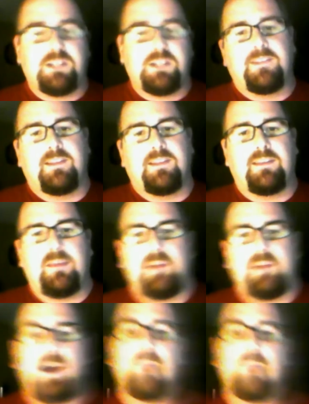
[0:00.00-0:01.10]
at the same
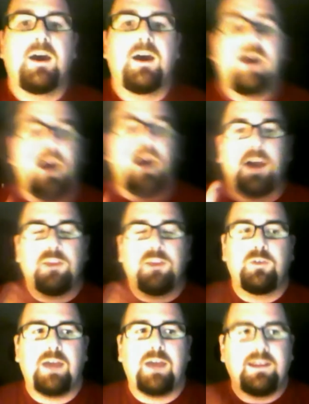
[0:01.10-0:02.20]
time. Uh, you
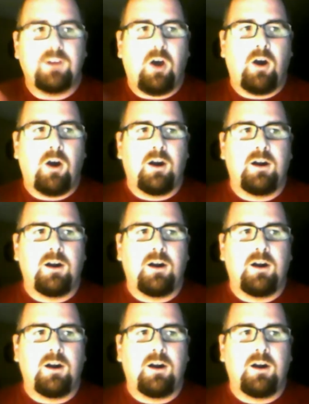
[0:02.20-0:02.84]
guys are